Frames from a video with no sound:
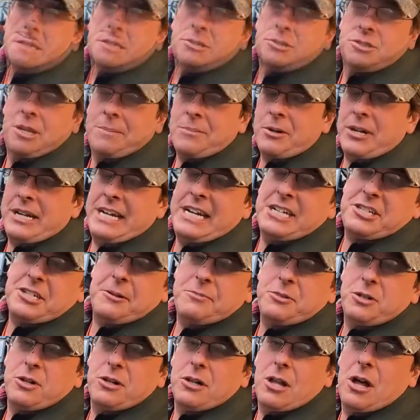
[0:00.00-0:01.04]
So I'm going to hitch up
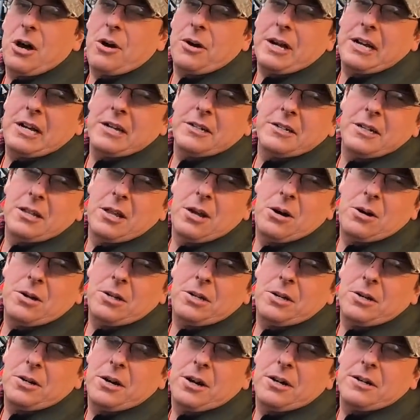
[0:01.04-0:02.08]
to a log here in the log
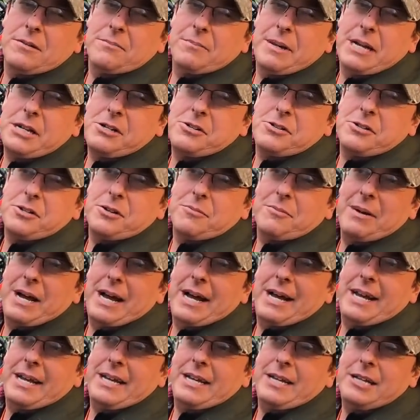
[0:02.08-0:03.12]
yard and make sure
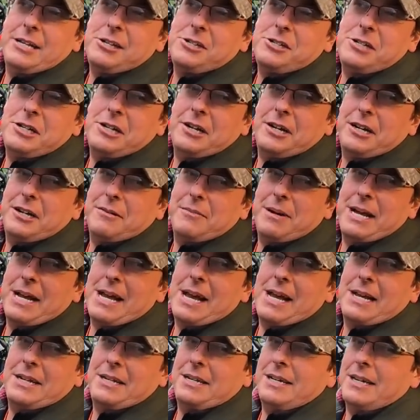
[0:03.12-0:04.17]
my engineering and my
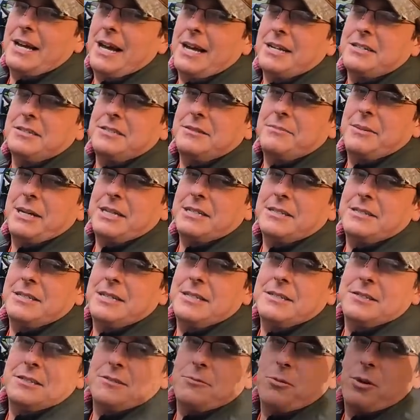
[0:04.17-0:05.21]
idea actually makes
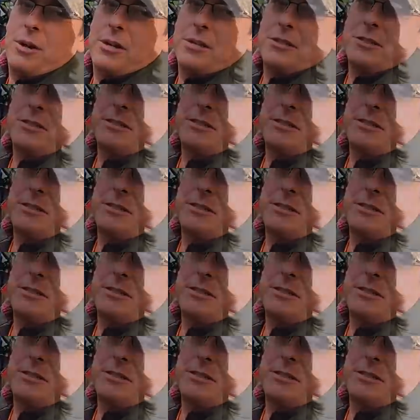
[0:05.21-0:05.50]
sense and works.